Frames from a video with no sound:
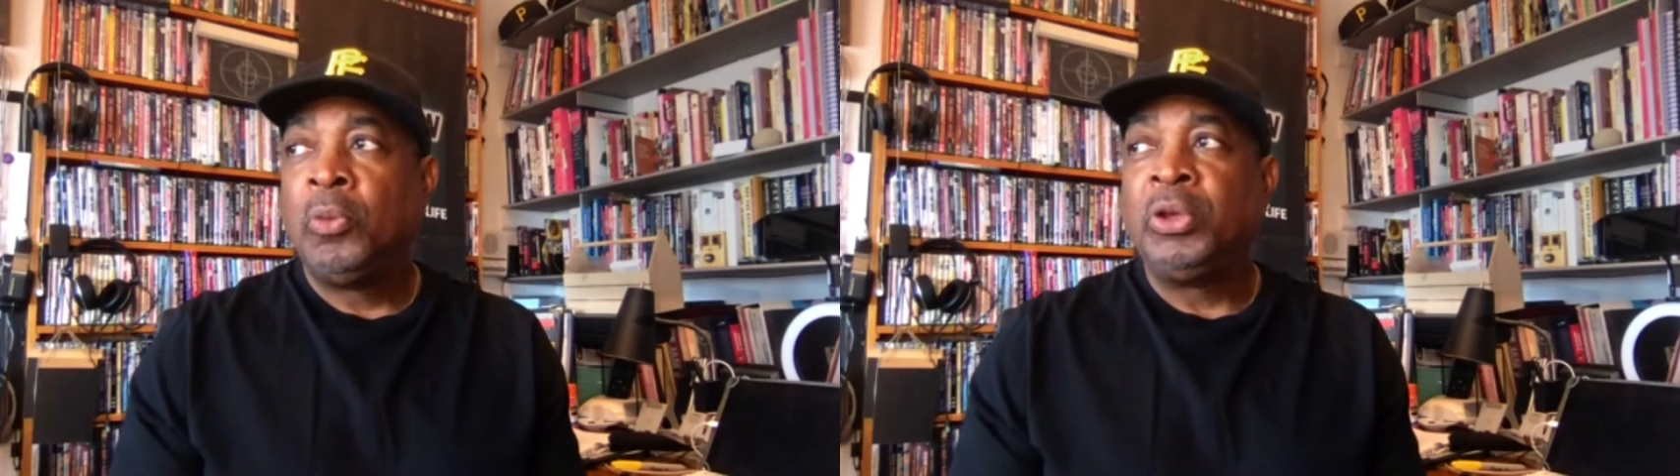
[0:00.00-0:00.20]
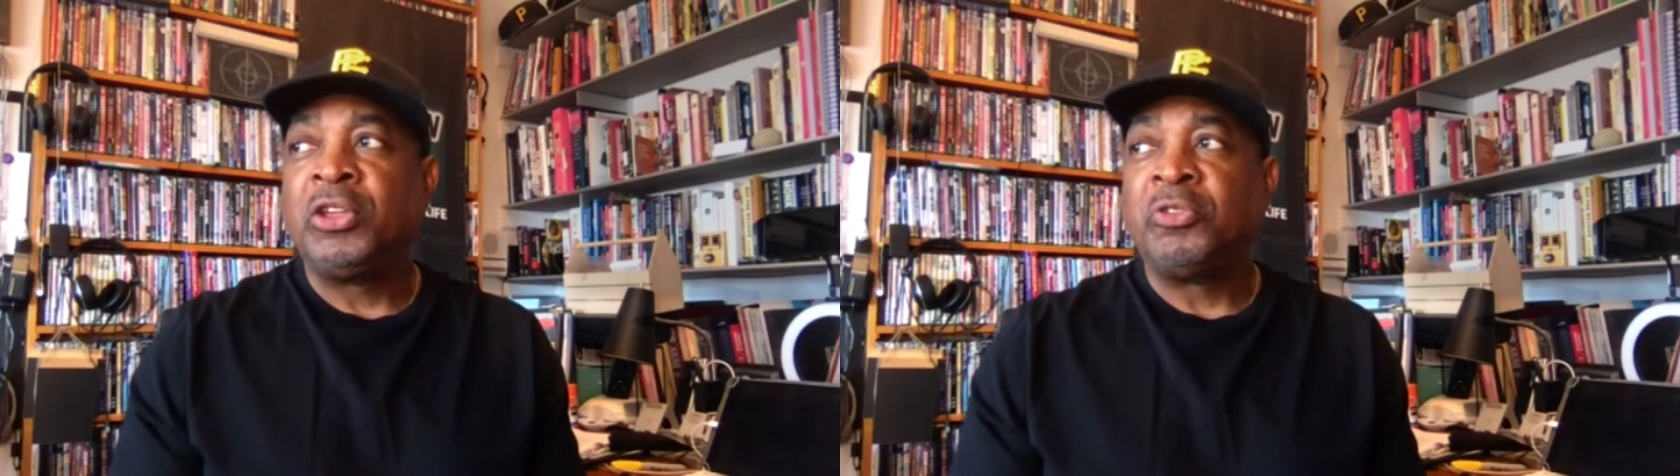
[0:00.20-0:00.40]

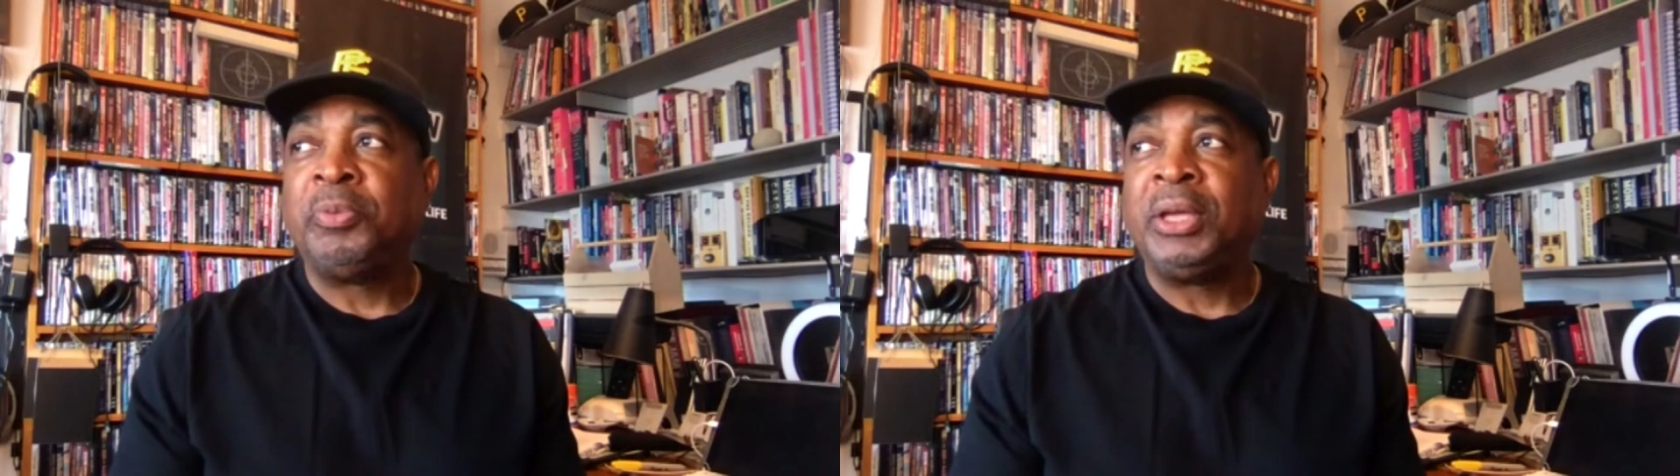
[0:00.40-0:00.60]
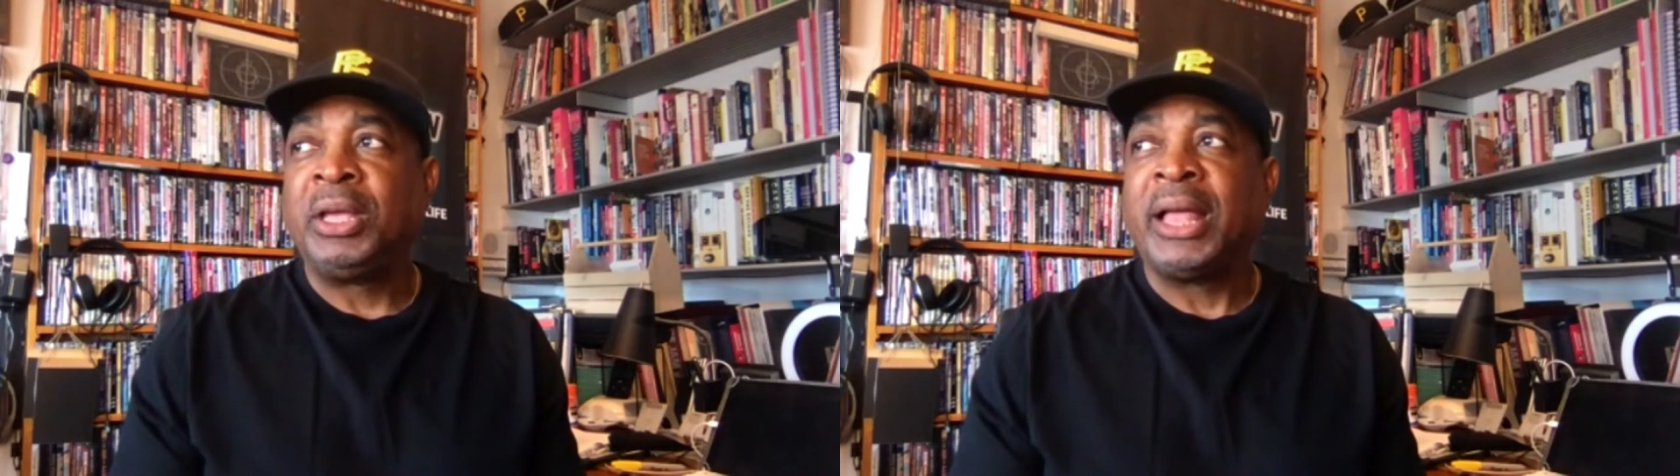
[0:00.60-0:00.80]
We can
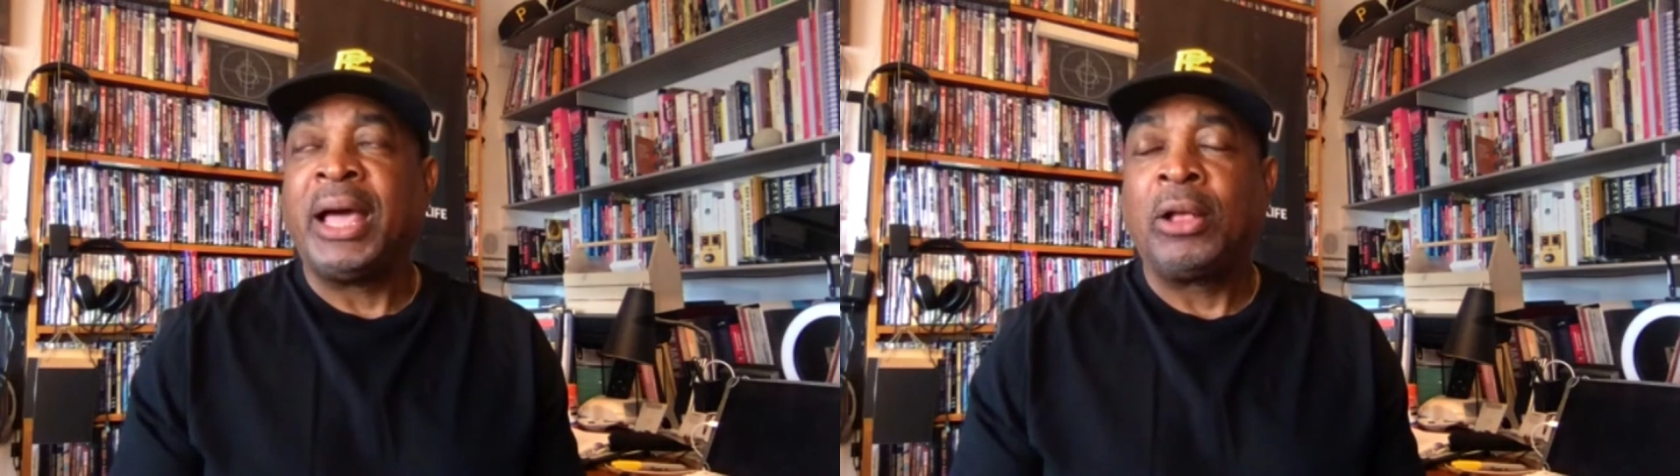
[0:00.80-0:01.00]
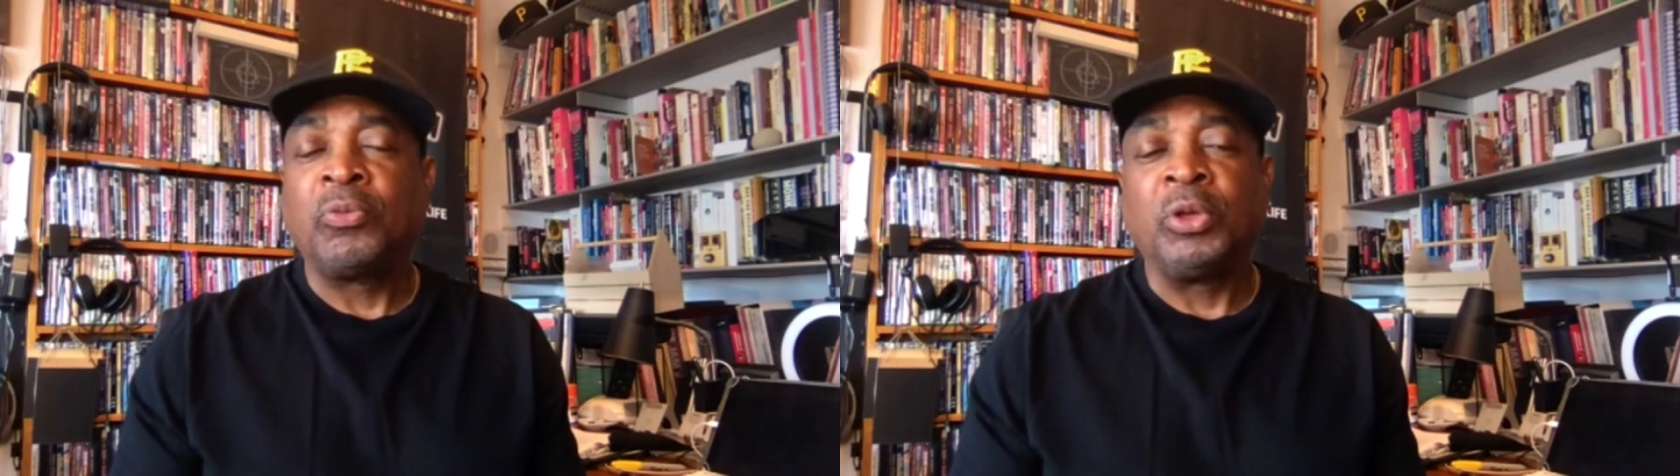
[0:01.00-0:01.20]
speak
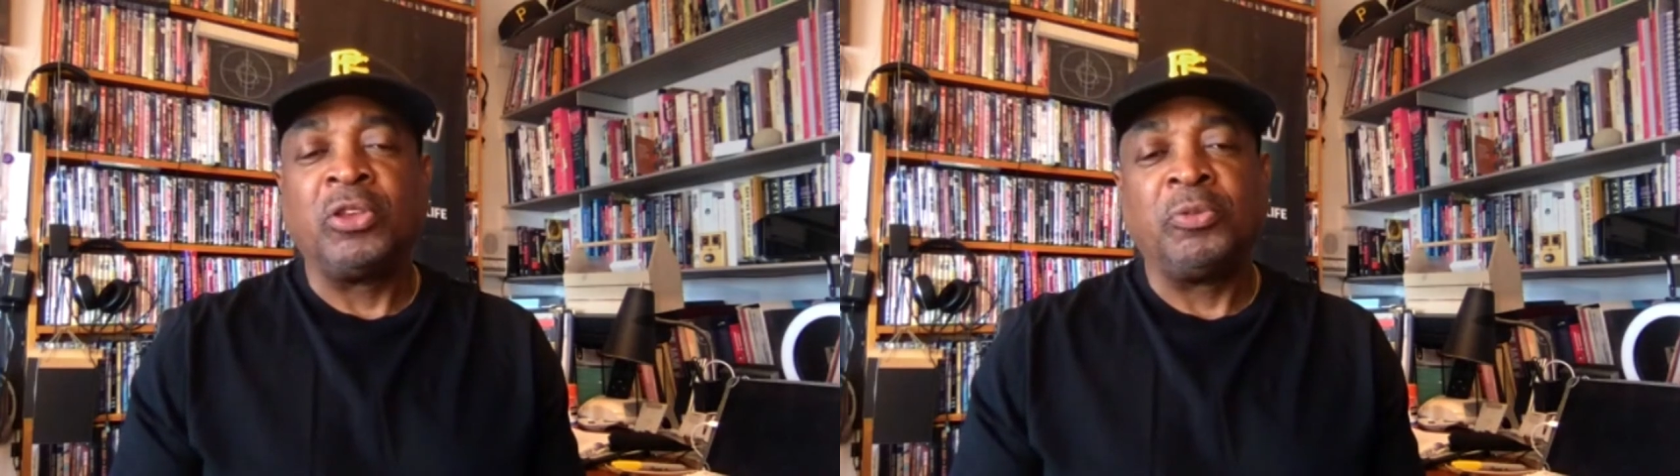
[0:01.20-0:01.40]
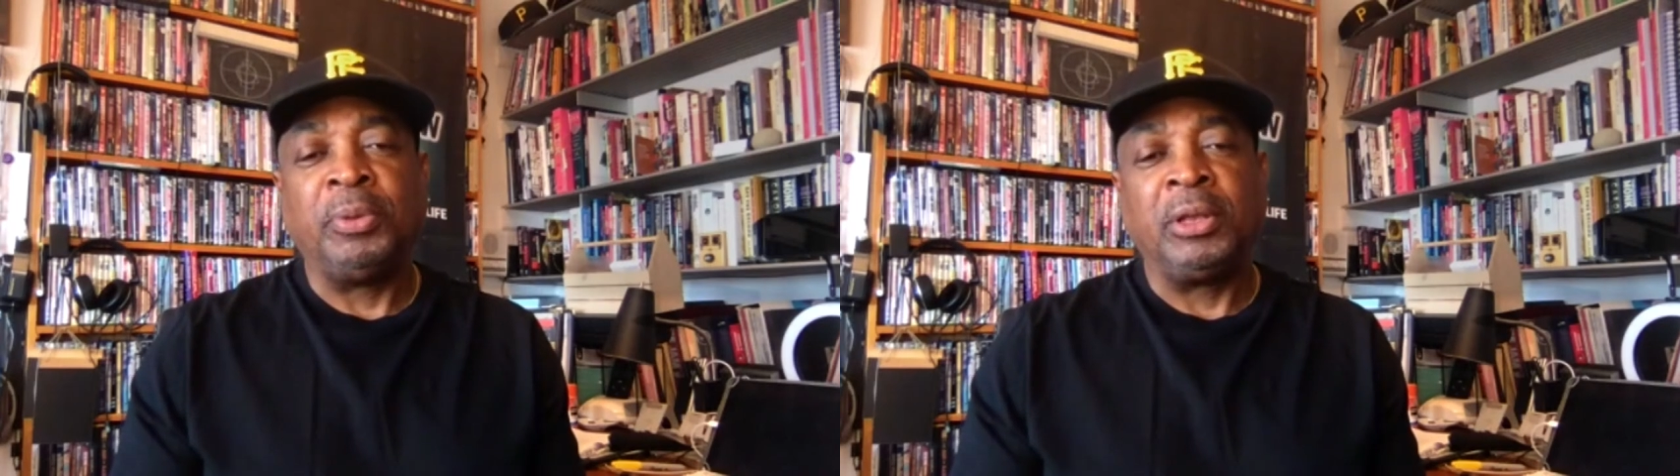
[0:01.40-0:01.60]
loud, we
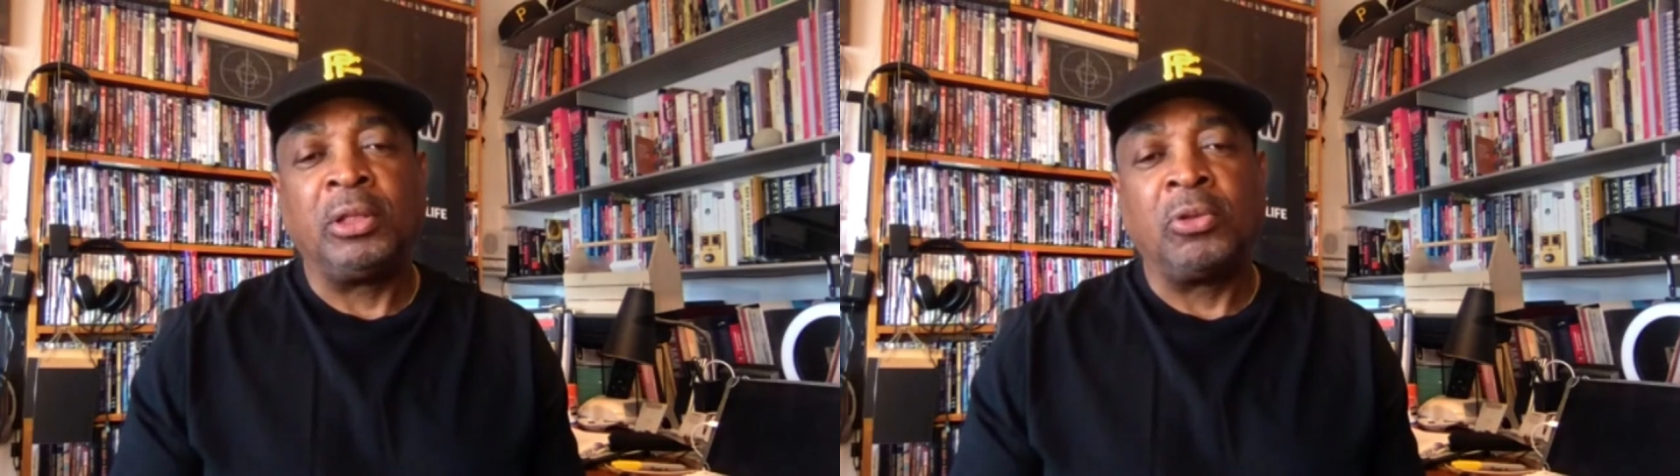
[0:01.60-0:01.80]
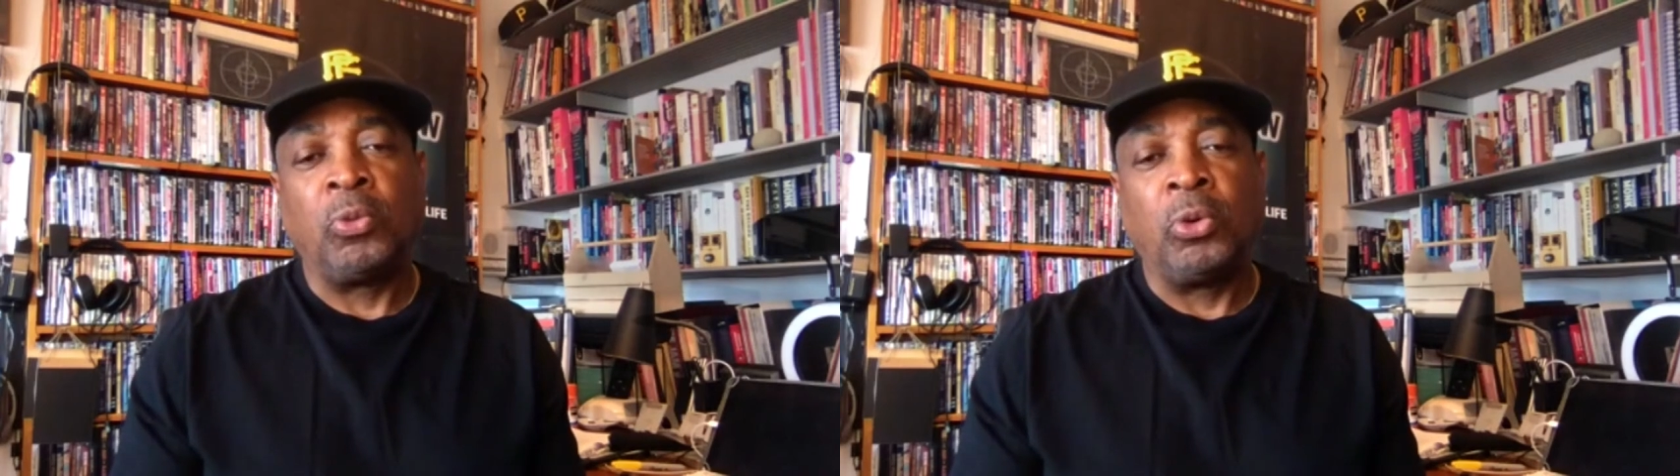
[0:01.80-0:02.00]
can speak
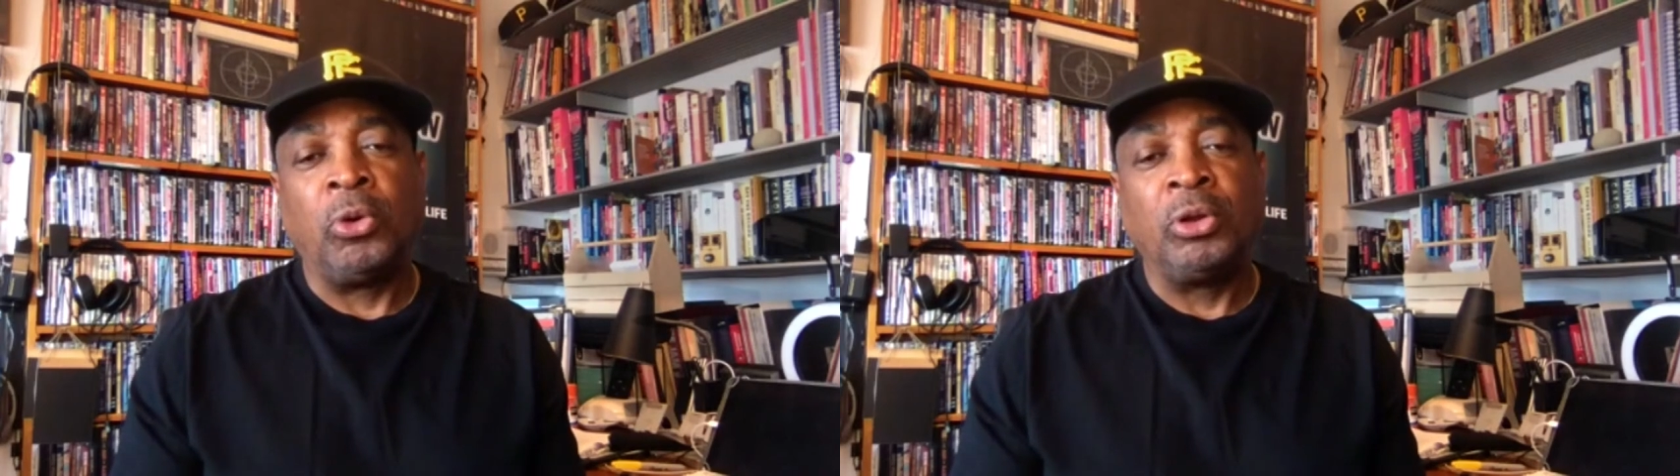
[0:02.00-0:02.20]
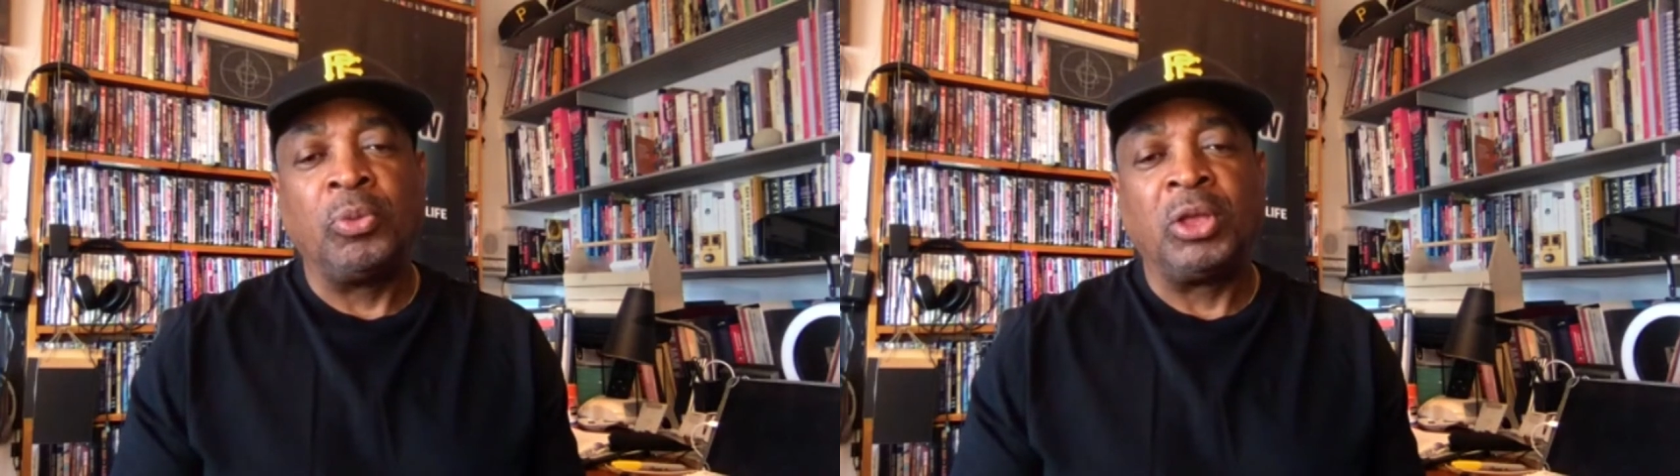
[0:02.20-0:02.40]
the word,